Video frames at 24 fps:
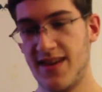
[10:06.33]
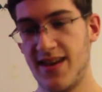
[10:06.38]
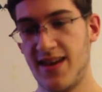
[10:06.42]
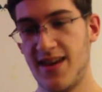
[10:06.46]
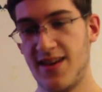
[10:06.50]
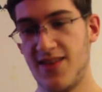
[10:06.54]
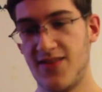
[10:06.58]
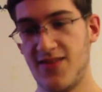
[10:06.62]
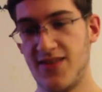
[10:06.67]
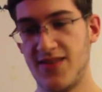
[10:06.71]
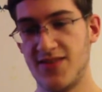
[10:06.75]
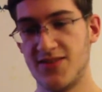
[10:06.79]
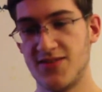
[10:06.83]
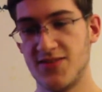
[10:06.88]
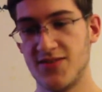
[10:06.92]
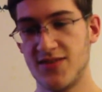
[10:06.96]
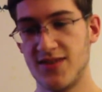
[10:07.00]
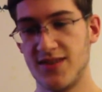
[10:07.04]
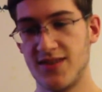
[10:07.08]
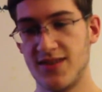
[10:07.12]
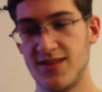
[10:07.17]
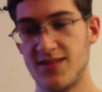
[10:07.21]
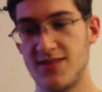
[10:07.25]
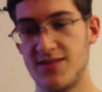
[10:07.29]

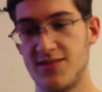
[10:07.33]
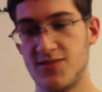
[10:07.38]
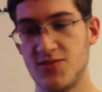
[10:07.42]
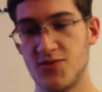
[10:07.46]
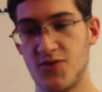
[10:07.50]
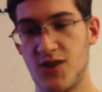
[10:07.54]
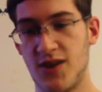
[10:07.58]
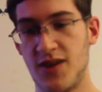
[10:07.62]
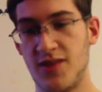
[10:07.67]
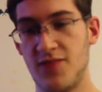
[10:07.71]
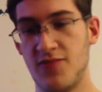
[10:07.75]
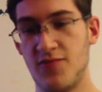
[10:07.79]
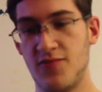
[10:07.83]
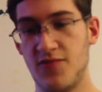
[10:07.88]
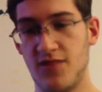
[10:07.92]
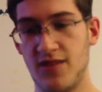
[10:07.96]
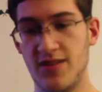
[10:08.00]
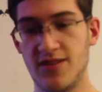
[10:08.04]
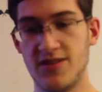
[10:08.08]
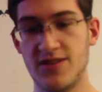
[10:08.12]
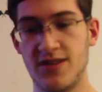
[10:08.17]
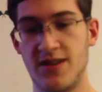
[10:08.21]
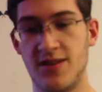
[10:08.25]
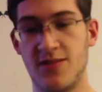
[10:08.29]
eventually to try to
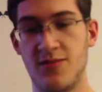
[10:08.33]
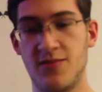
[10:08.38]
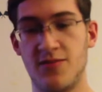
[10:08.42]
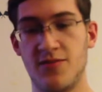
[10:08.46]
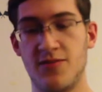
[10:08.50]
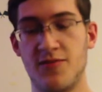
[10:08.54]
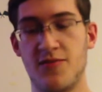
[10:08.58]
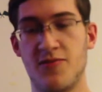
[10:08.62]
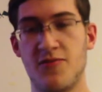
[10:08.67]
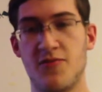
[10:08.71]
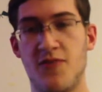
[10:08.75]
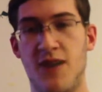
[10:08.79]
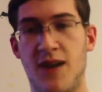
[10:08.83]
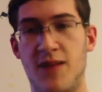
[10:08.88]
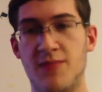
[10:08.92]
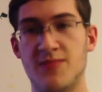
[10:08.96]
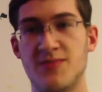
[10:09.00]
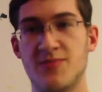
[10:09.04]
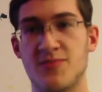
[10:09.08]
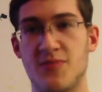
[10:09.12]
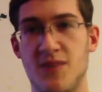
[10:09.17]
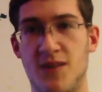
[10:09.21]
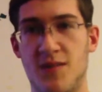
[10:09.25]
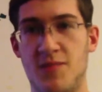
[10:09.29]
flush out the
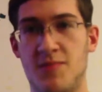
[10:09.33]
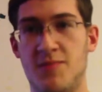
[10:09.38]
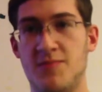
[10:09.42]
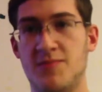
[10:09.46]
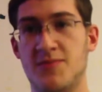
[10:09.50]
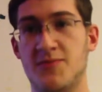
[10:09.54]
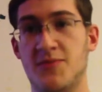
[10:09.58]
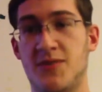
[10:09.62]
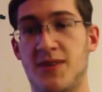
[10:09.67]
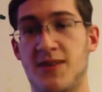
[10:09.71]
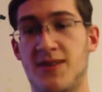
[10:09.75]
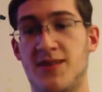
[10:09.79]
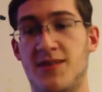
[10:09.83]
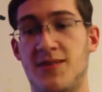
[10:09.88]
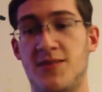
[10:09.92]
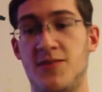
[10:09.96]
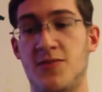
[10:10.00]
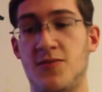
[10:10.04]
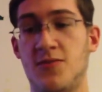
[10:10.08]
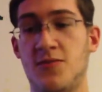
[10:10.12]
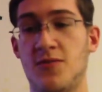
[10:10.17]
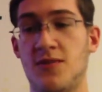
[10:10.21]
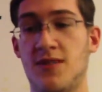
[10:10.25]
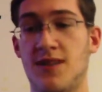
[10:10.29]
Fraps problem so I can
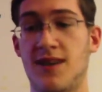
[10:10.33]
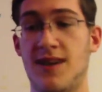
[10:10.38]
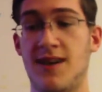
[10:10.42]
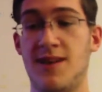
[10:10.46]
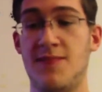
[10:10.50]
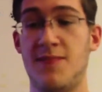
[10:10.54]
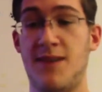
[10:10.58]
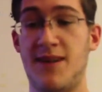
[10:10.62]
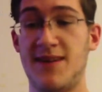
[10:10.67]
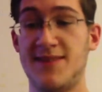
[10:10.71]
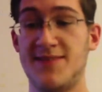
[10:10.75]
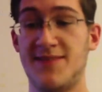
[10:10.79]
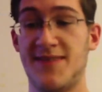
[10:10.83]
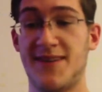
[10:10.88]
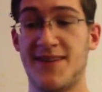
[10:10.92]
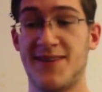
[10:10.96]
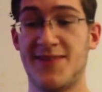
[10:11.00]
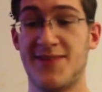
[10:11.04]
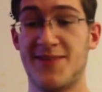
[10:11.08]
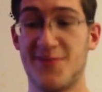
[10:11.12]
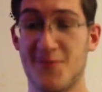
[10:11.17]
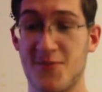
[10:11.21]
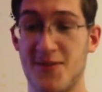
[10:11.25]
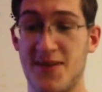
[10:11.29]
do Mass Effect
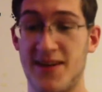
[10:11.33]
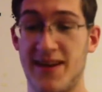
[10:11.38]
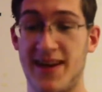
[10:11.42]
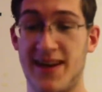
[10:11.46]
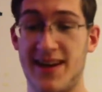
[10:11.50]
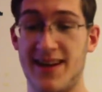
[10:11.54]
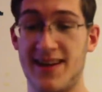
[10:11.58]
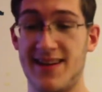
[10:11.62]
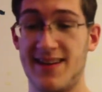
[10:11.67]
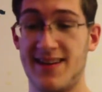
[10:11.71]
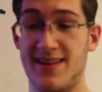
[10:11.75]
3,